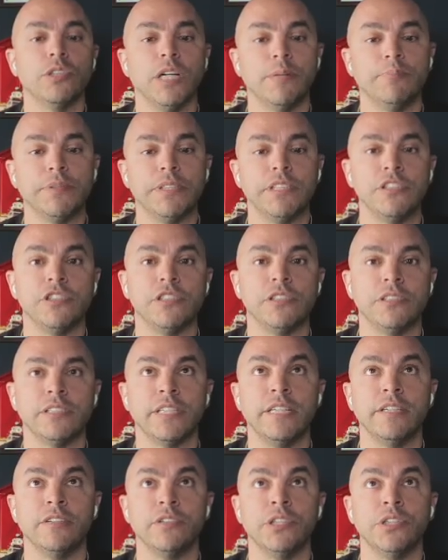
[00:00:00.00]
competition
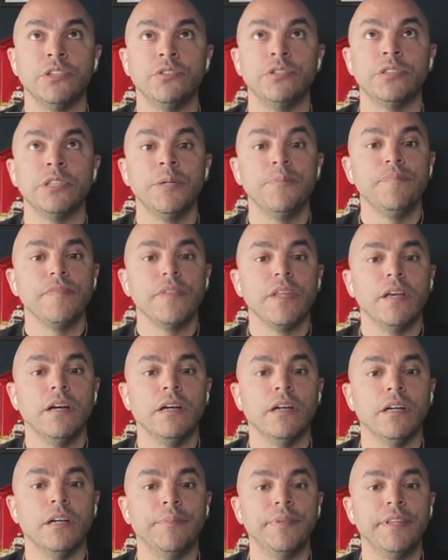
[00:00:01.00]
scale goes,
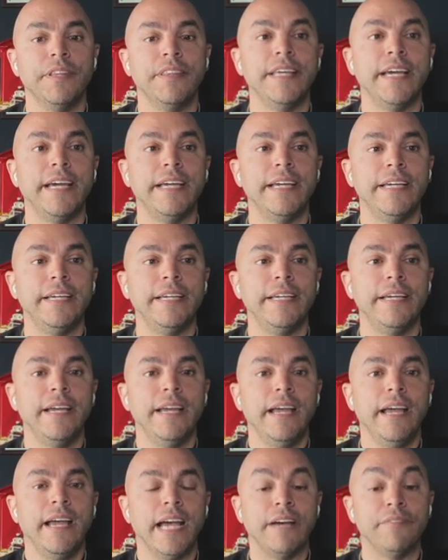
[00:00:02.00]
they
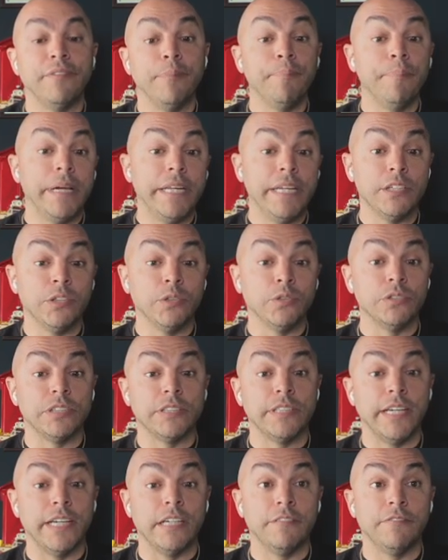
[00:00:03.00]
have a medical
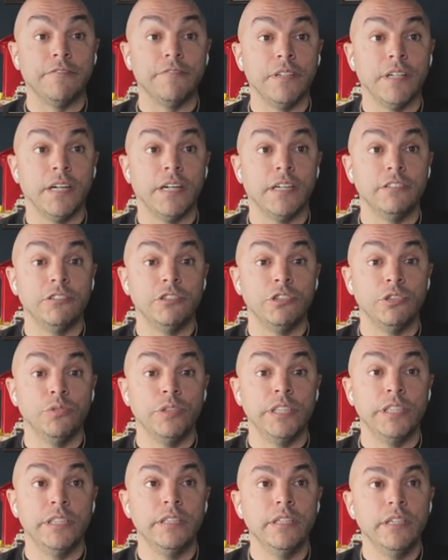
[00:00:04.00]
staff on
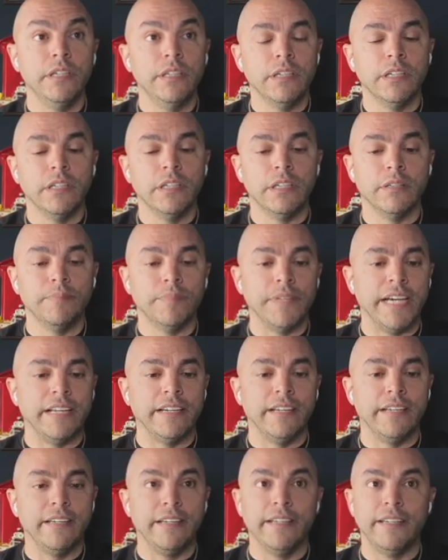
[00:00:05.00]
duty
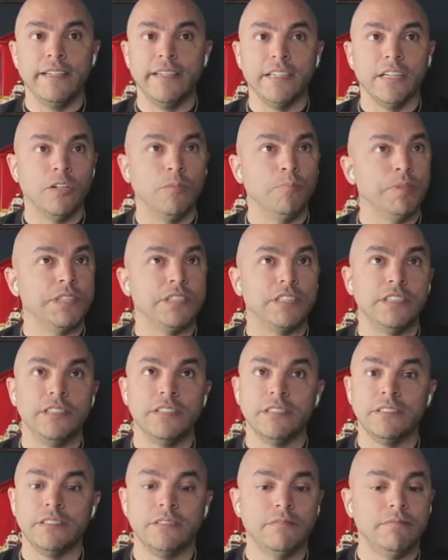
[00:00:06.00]
that
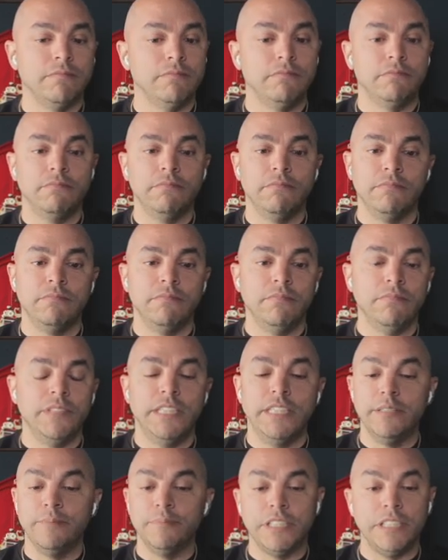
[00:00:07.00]
encompasses
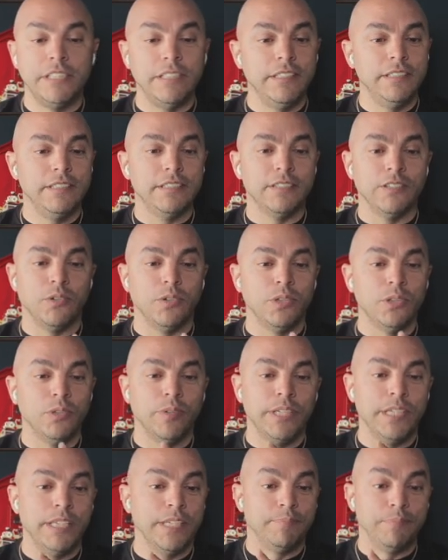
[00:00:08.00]
EMTs all the
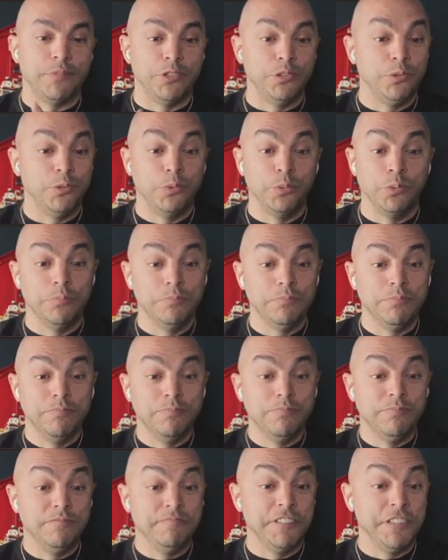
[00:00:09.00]
way up to
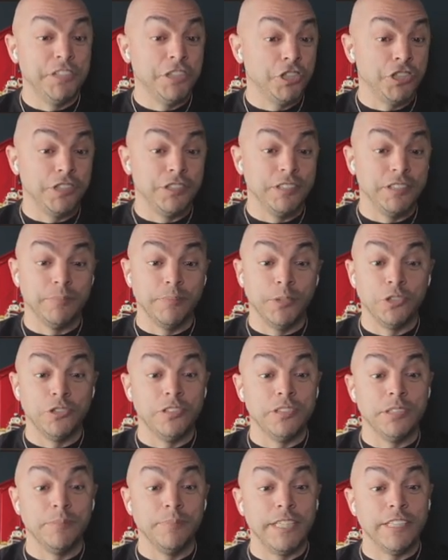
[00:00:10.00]
physicians,
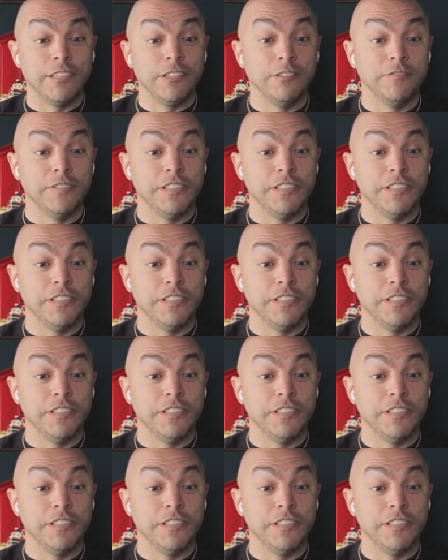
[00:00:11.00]
emergency medical